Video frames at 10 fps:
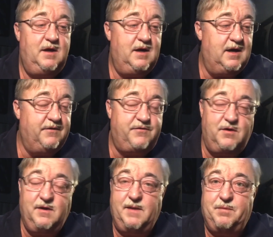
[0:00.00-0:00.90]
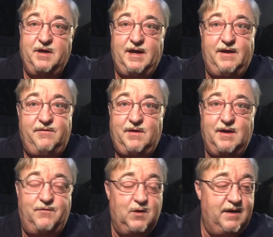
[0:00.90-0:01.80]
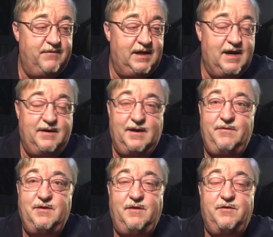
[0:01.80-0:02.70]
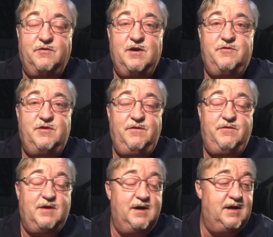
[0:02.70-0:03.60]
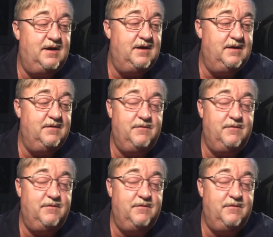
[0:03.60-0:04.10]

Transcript: Uh, certainly, please, if you have any ideas, any suggestions, uh,